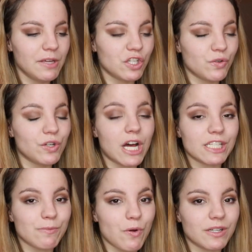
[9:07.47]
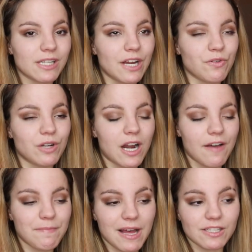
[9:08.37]
because you could not smoke inside, you could
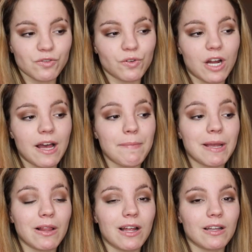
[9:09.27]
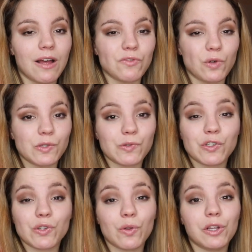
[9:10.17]
not have pets, you could not make a lot of loud noise,
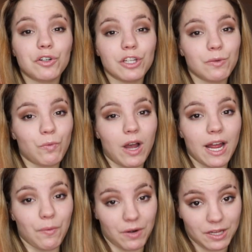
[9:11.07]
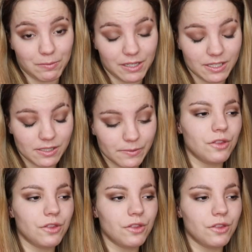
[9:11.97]
which is literally why I wanted the place.